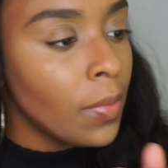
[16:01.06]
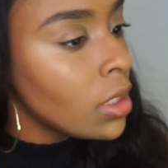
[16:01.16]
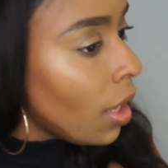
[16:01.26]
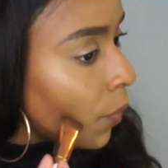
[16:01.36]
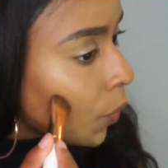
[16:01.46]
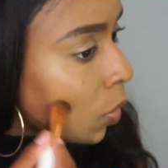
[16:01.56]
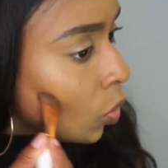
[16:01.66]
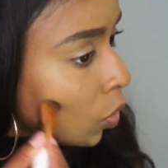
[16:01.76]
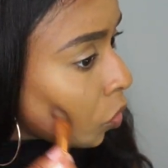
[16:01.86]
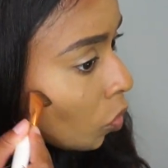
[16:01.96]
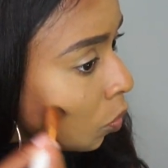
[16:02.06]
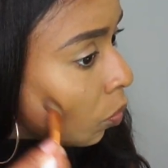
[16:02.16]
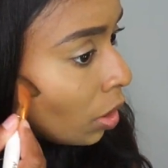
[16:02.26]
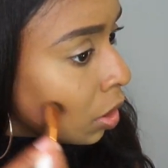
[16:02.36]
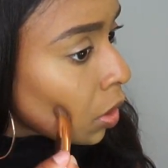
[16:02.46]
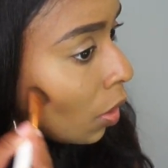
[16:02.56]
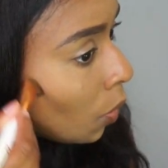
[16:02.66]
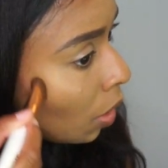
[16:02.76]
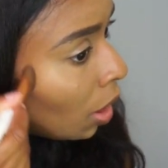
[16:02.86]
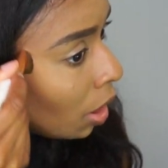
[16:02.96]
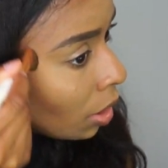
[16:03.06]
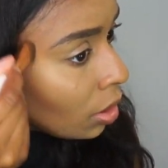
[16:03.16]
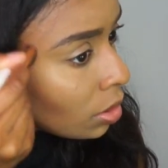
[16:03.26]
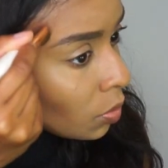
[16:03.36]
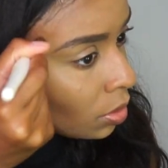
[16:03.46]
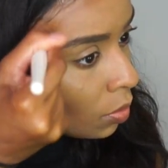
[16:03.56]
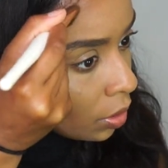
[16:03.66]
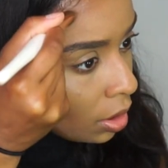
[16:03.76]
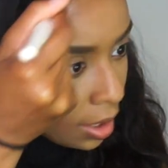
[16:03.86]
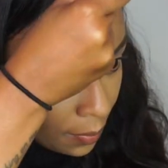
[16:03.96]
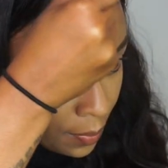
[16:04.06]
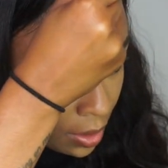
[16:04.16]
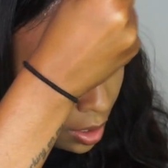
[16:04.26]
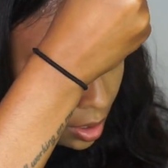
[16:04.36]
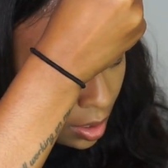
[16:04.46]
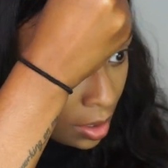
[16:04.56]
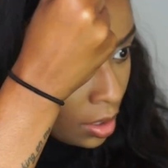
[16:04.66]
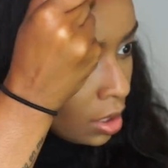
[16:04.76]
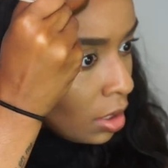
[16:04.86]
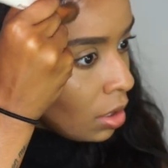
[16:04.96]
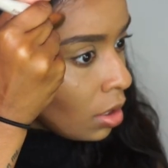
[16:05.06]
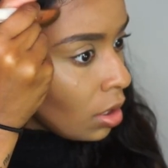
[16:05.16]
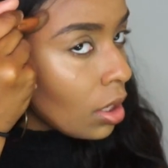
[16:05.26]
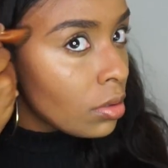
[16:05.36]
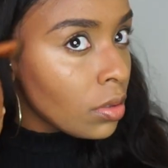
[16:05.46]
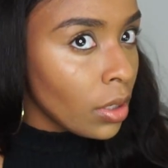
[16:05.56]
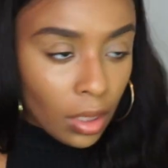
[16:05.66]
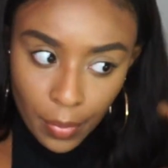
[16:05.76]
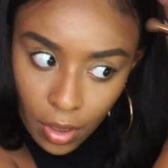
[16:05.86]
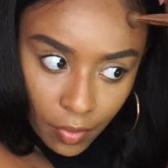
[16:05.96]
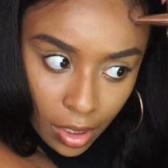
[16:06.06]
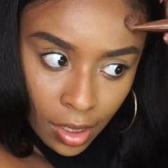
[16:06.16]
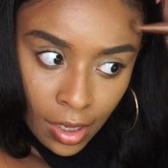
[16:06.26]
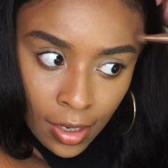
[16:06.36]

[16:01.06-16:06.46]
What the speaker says: in the set to just blend this out, and I think this would work a lot better. Yeah, it's working a lot better already.